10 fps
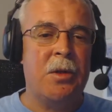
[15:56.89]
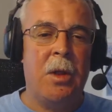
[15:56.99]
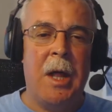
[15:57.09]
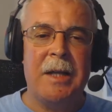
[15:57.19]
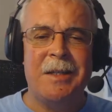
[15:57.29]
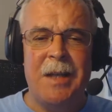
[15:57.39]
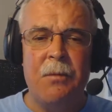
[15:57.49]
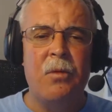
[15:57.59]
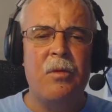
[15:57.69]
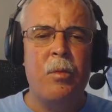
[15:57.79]
of the last
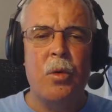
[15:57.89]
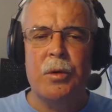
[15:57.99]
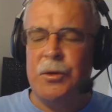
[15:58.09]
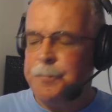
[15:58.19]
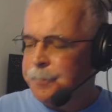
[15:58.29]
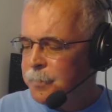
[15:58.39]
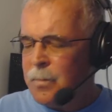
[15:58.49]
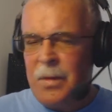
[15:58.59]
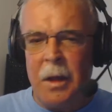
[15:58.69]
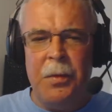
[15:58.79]
several reports.
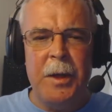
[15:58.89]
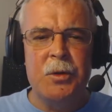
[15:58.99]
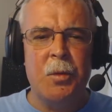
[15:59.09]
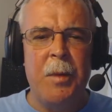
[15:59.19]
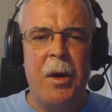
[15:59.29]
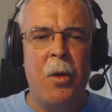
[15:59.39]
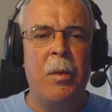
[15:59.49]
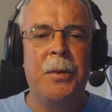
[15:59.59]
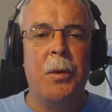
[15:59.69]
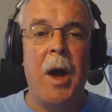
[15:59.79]
Things are better, but they're